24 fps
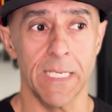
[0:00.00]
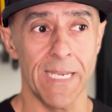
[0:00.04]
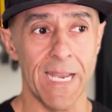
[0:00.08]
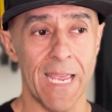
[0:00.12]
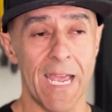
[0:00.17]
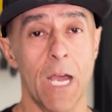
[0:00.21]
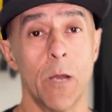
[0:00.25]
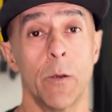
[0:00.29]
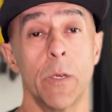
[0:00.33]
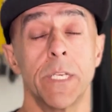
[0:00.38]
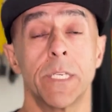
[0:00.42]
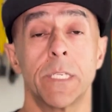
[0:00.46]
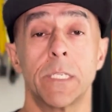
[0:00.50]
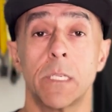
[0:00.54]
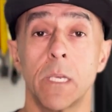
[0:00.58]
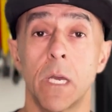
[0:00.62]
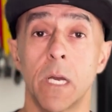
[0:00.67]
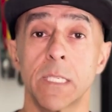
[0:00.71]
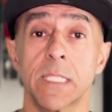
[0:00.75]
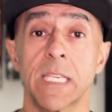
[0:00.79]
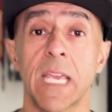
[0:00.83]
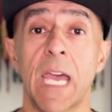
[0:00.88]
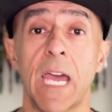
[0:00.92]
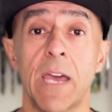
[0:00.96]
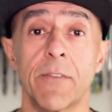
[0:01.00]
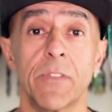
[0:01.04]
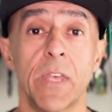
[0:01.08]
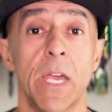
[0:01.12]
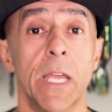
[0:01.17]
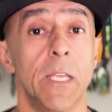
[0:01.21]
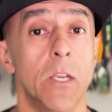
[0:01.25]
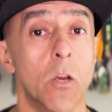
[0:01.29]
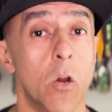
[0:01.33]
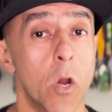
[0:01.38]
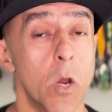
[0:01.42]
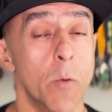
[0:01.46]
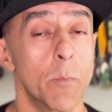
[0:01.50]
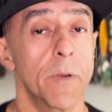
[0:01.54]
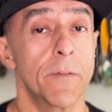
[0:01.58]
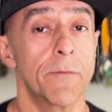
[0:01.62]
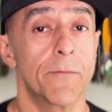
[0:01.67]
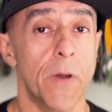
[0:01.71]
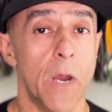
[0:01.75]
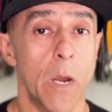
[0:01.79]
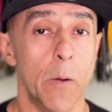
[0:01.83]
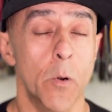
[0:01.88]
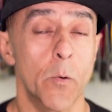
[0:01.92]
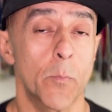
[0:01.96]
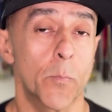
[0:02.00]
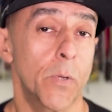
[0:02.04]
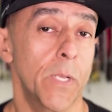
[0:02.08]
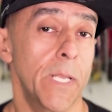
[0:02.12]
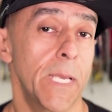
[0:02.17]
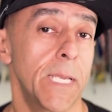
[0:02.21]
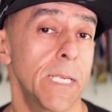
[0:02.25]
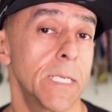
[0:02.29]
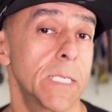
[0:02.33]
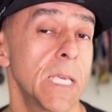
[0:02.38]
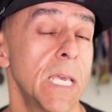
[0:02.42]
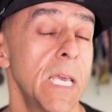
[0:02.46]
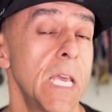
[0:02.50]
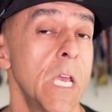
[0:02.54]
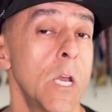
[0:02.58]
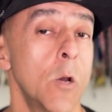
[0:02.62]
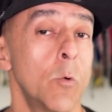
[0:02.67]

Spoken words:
Now, it does have that carbon fiber plate,